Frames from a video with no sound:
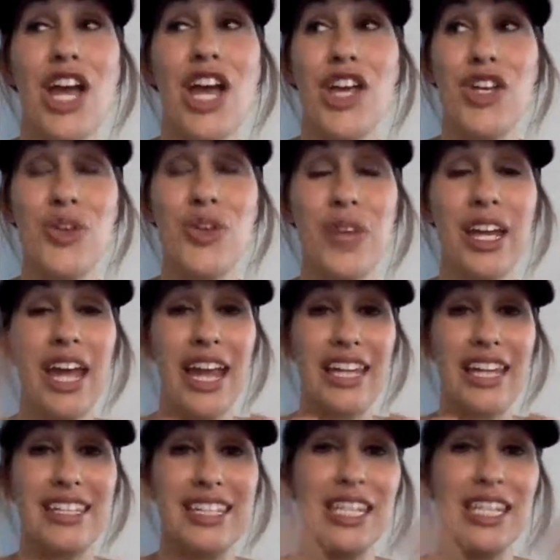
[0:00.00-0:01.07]
you get a
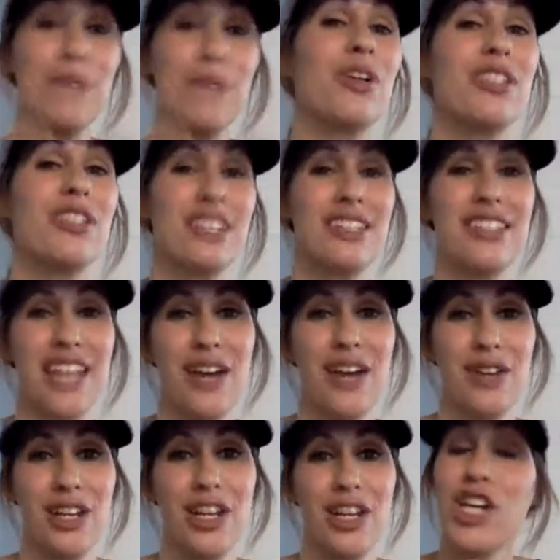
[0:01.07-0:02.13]
deeper
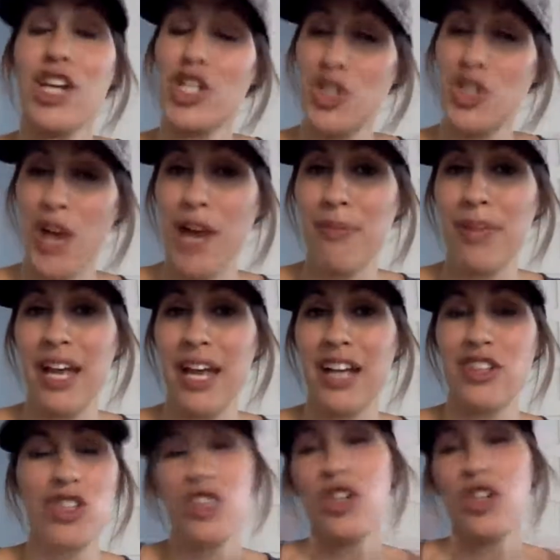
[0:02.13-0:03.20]
discounted triplex.
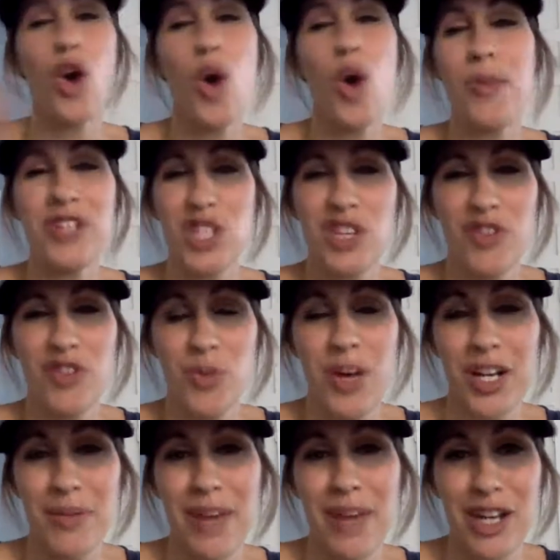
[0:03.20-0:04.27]
There's a whole bunch of different
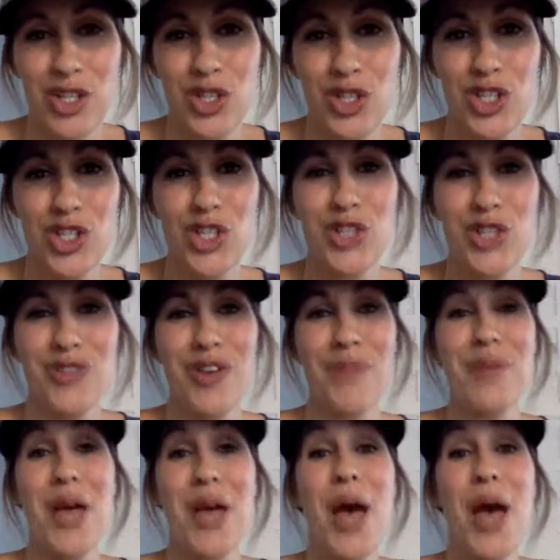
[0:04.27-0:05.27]
welcome packs you can choose from.